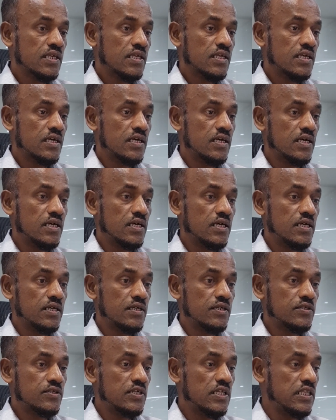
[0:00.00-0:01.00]

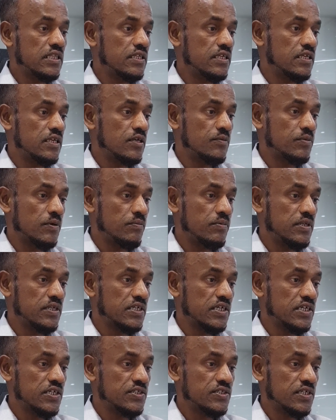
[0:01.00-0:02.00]
till the
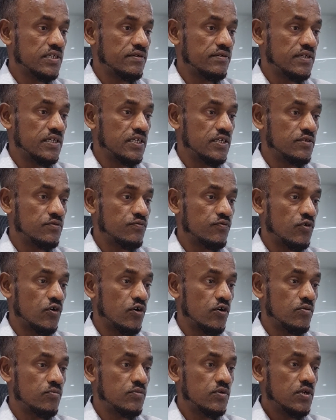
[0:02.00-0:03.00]
publication ranged
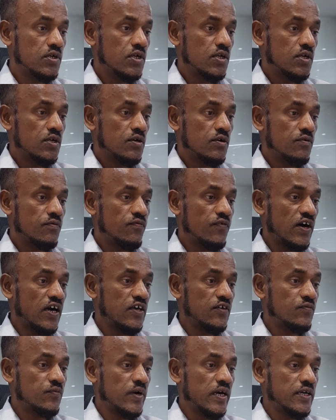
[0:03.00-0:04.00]
from
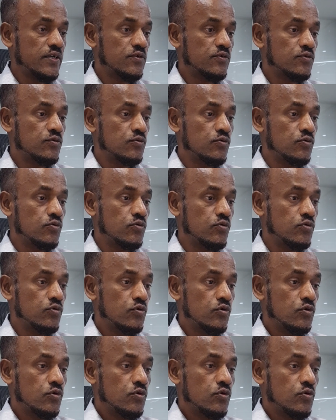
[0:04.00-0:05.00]
5.2
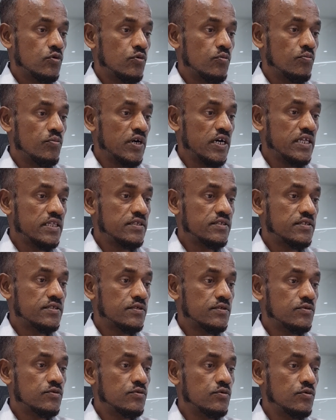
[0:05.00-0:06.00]
months
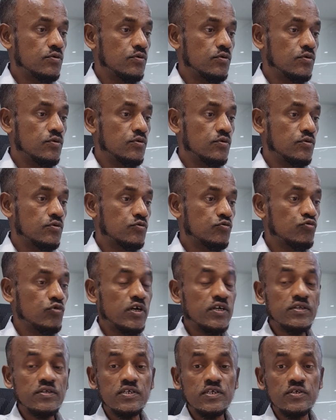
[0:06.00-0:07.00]
to
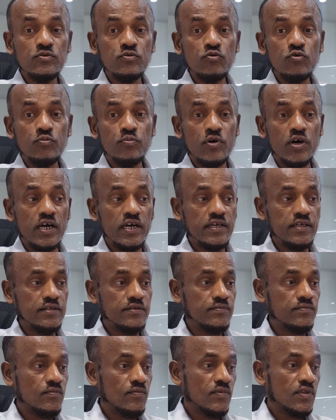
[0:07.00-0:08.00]

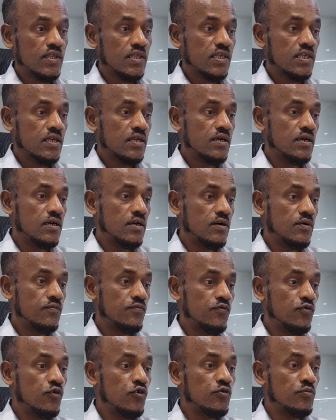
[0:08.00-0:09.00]

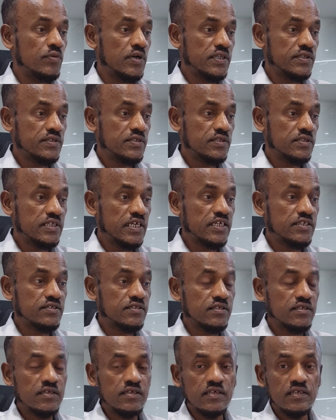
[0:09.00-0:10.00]
22.4 months. That's
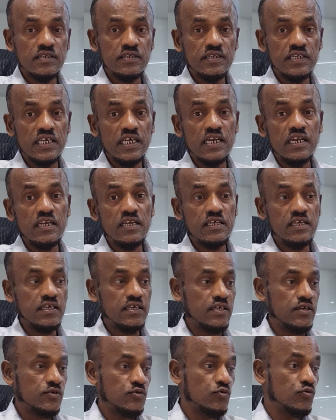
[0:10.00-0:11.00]

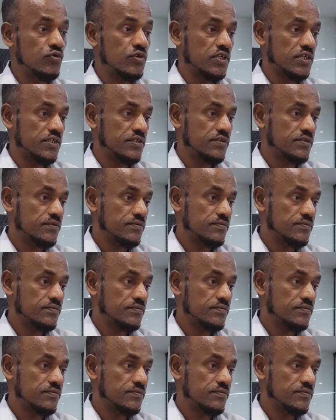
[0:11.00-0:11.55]
nearly 2 years.